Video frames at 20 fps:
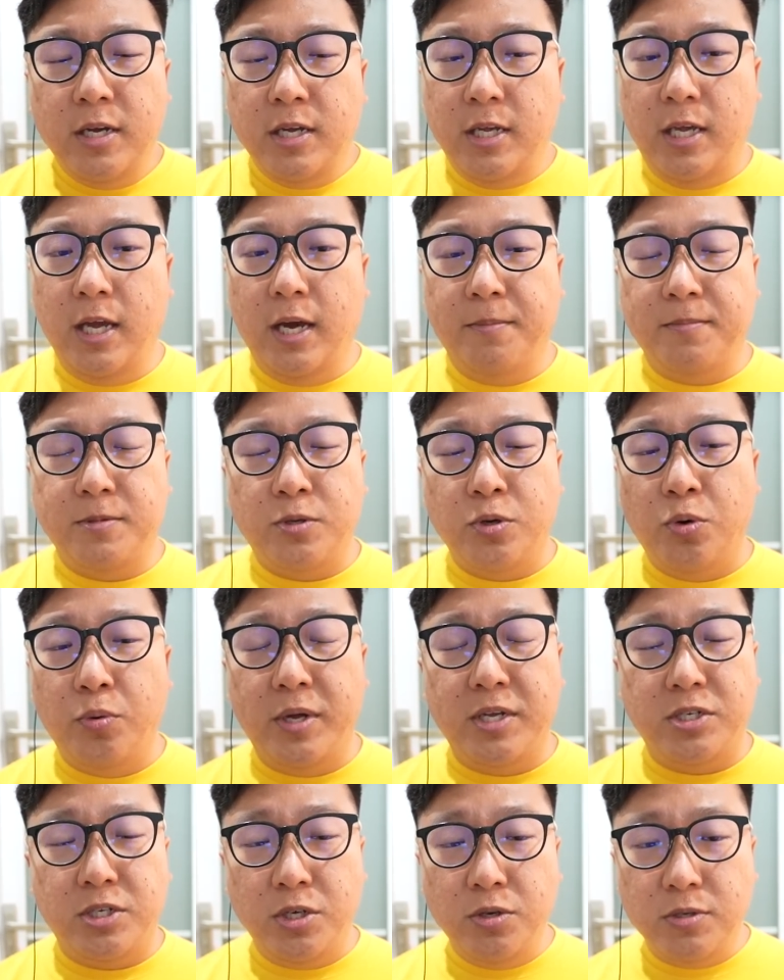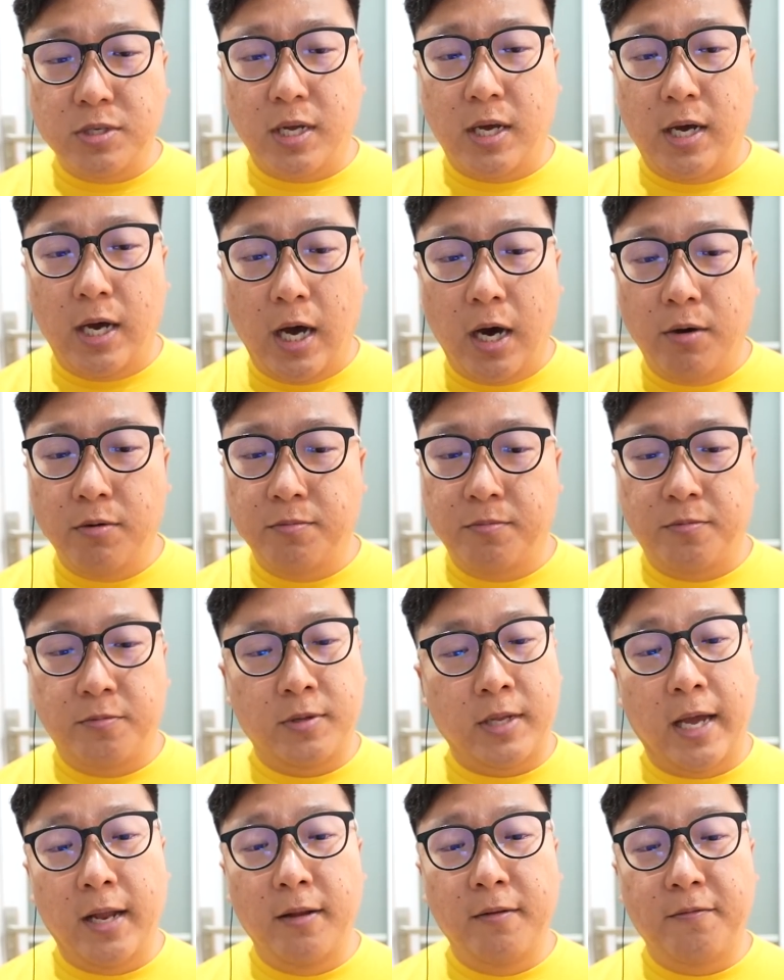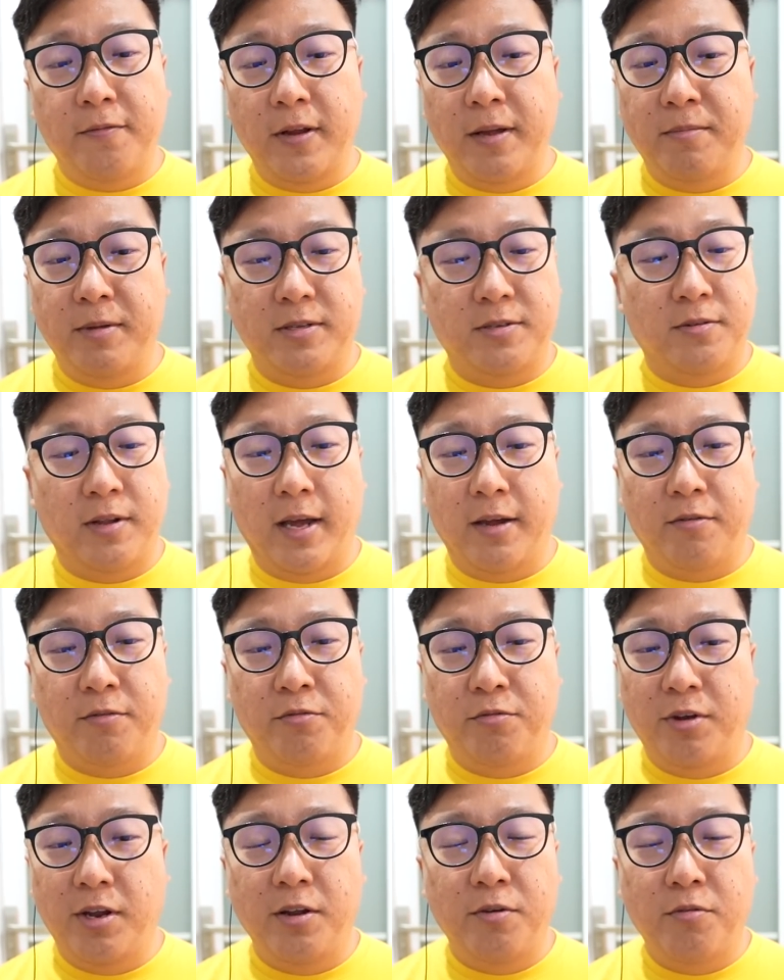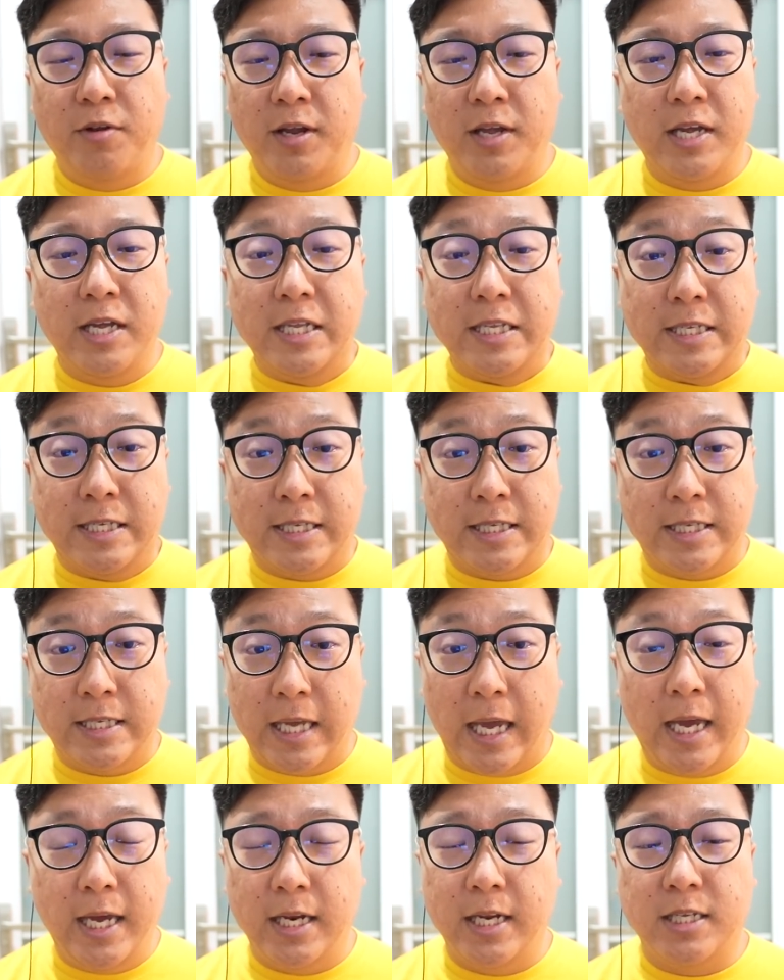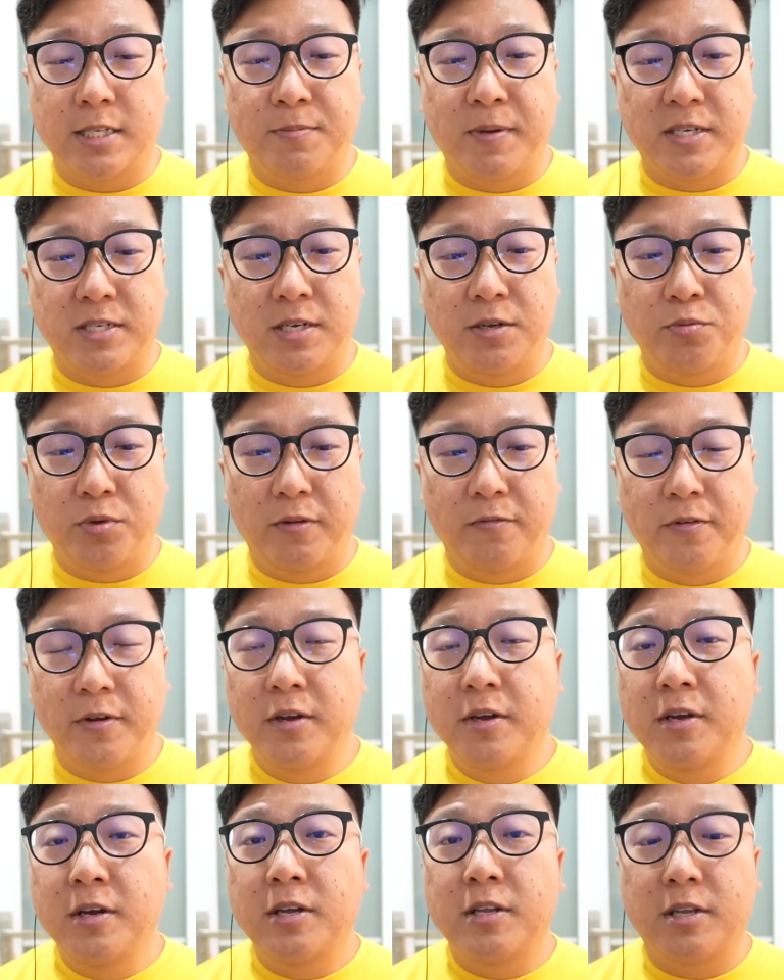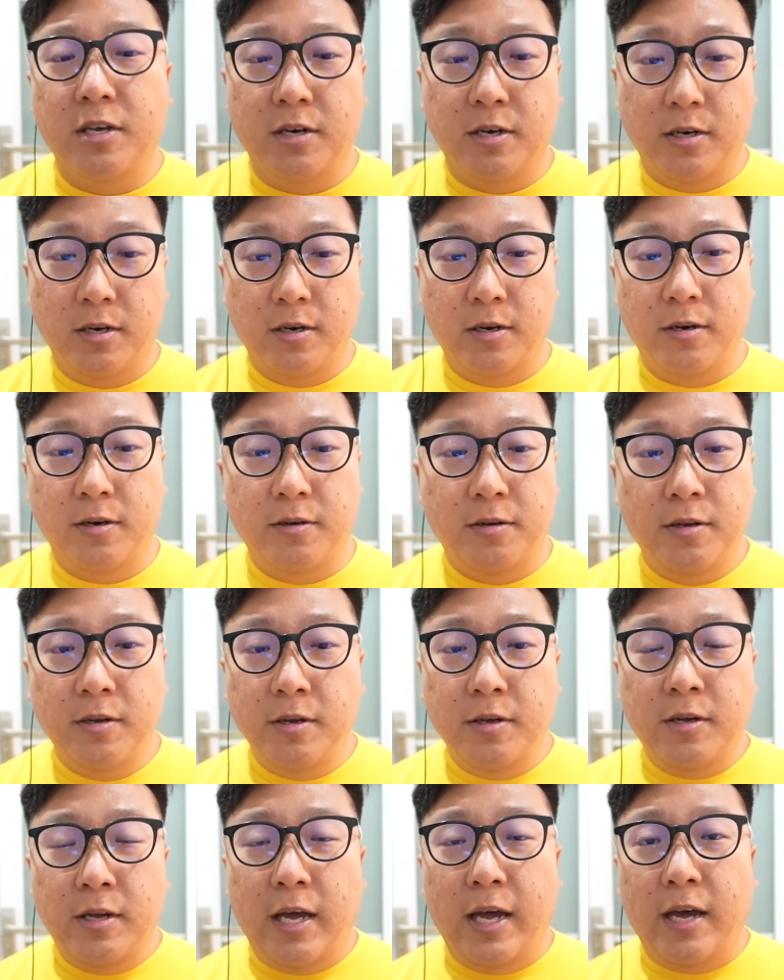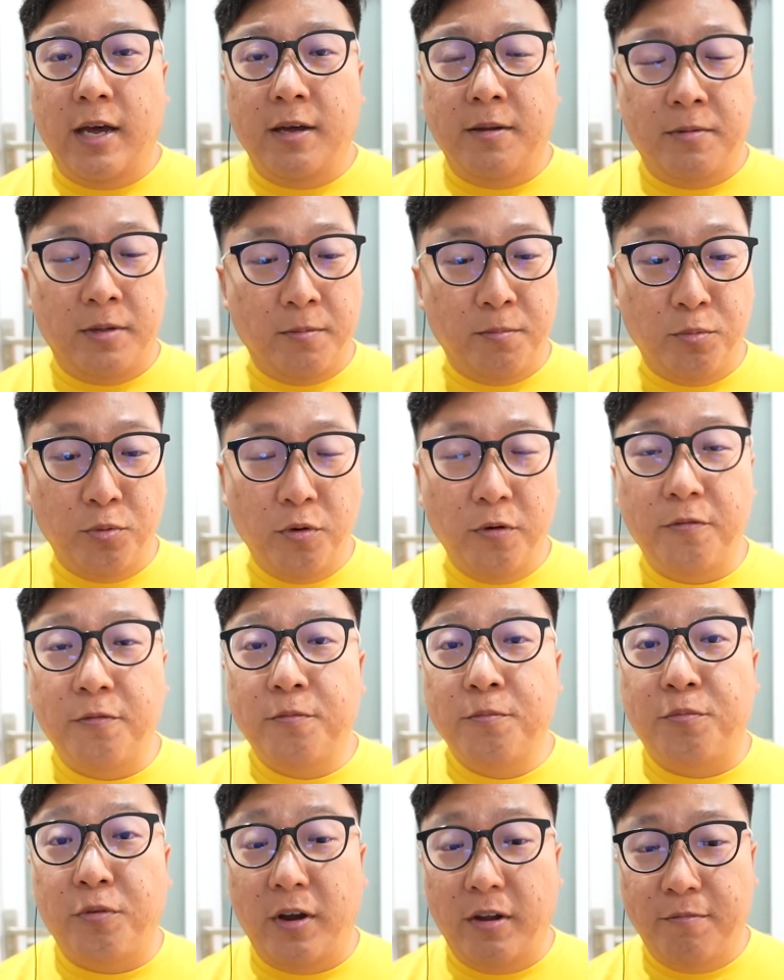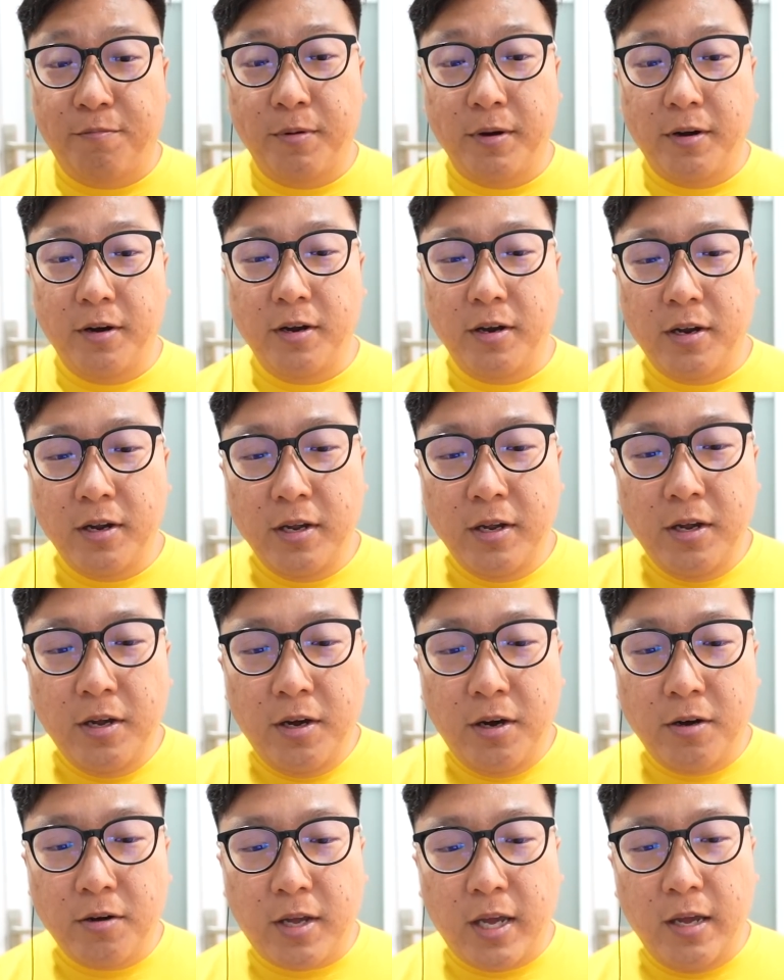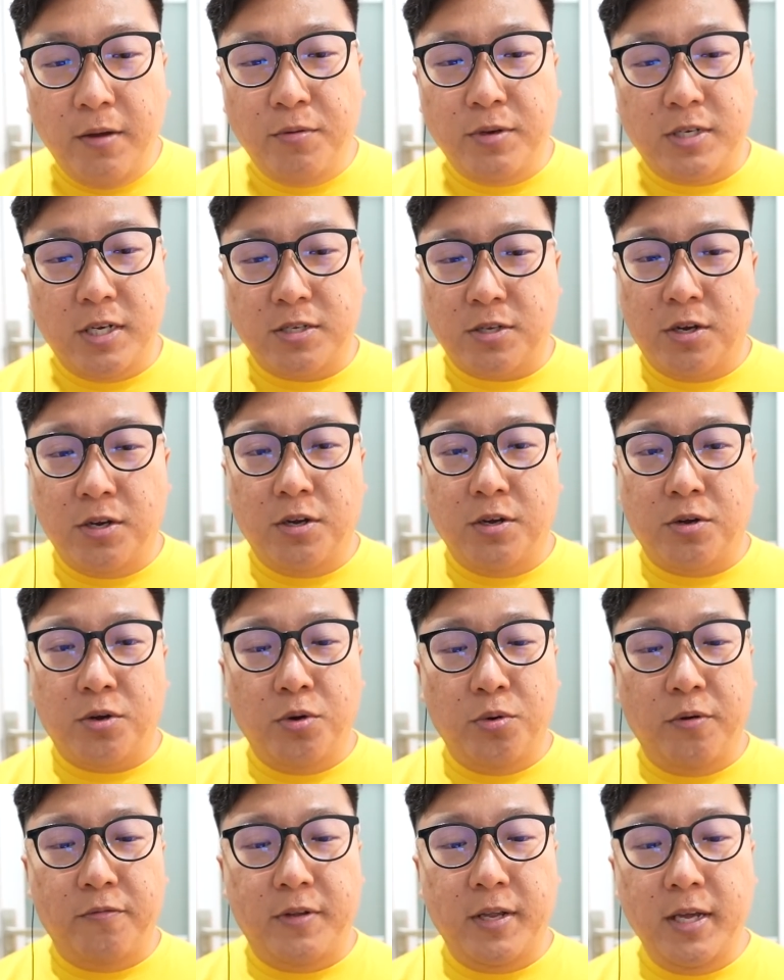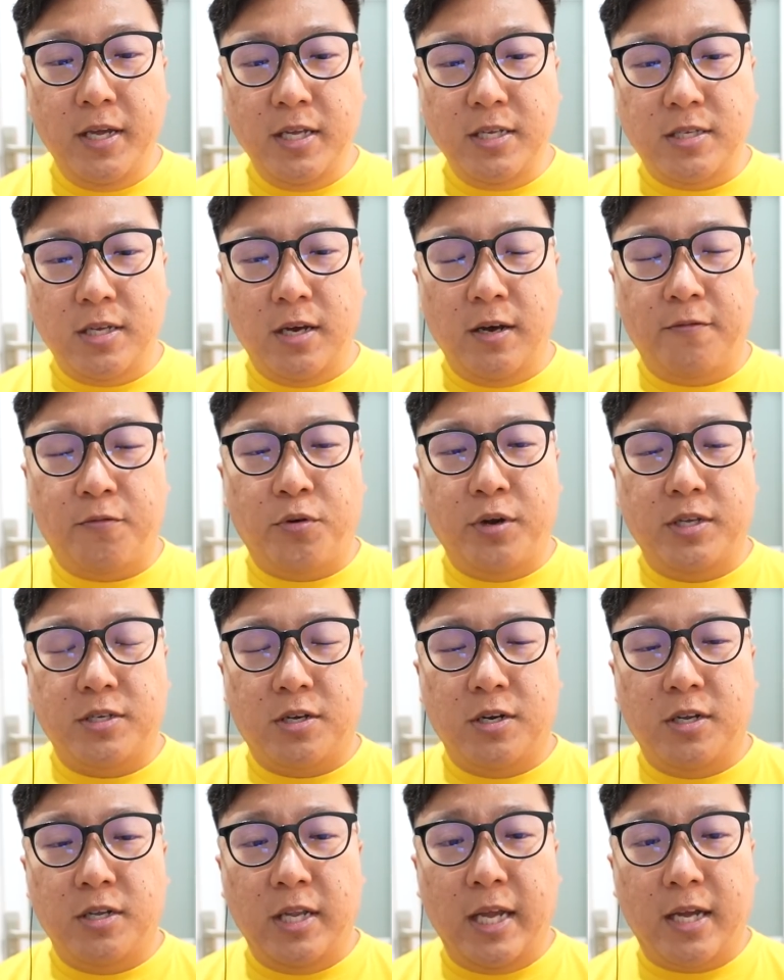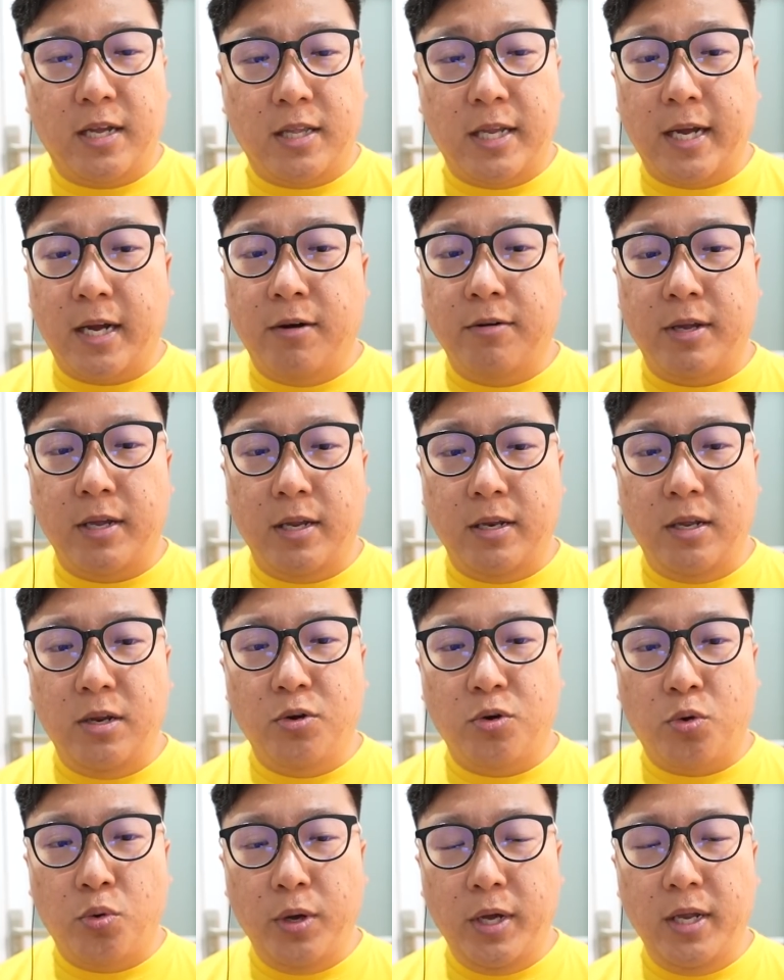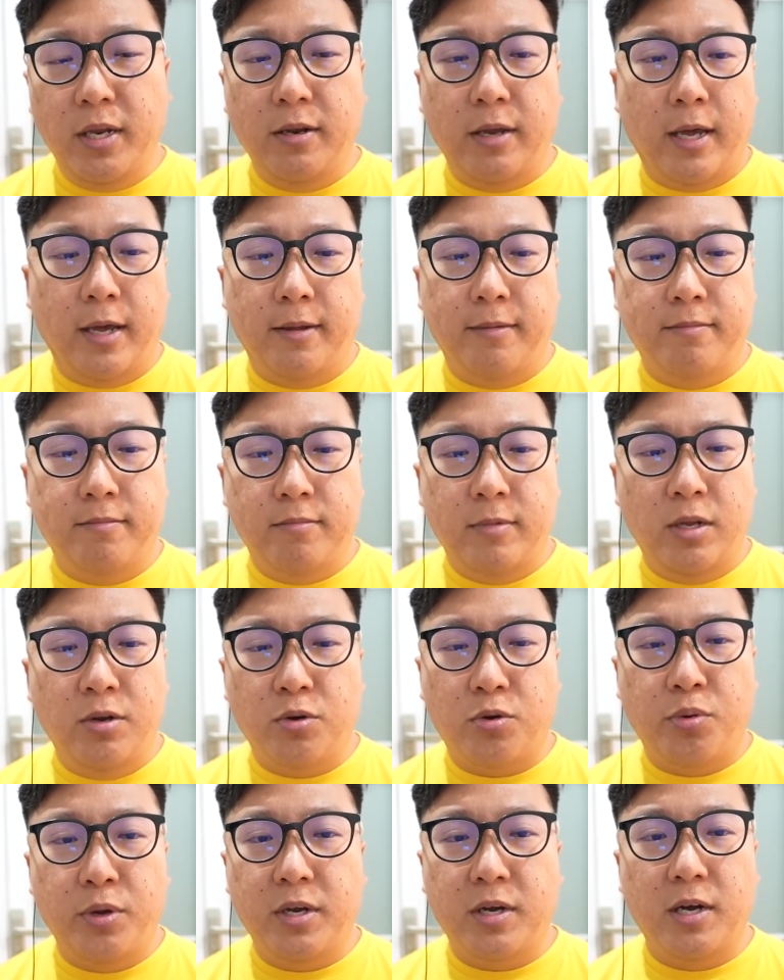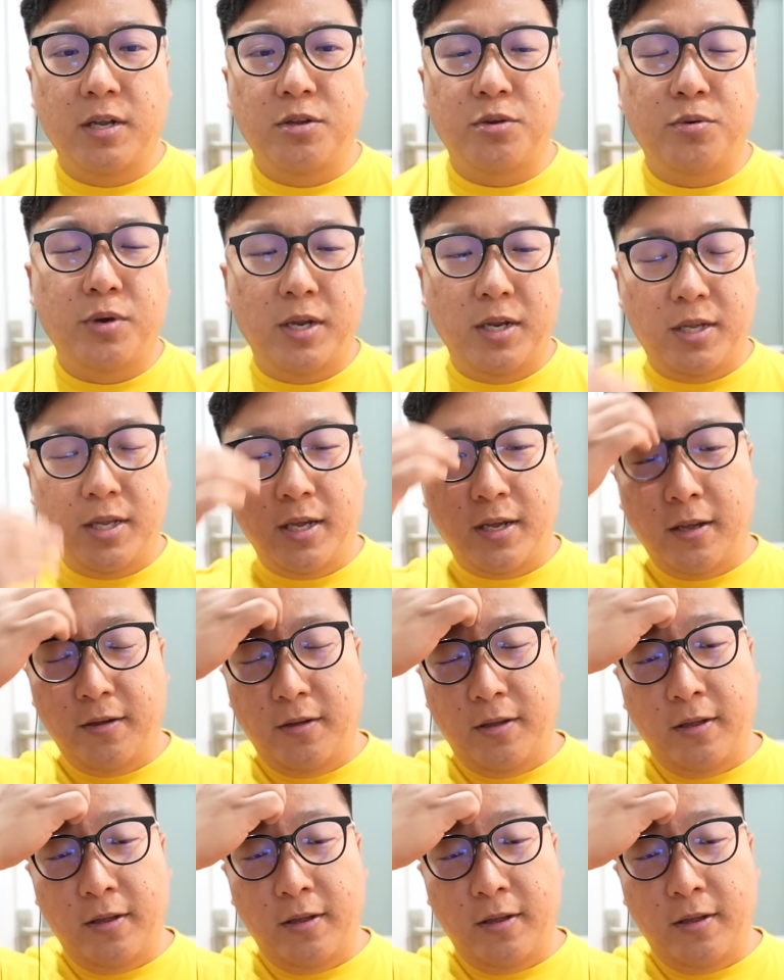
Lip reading: Yep, so when shields are out, Talonflame is like really insane, especially with the move Brave Bird. Okay, we're just gonna go with this. Earthquake is gonna take out the Nidoqueen, and Nidoqueen can't do anything.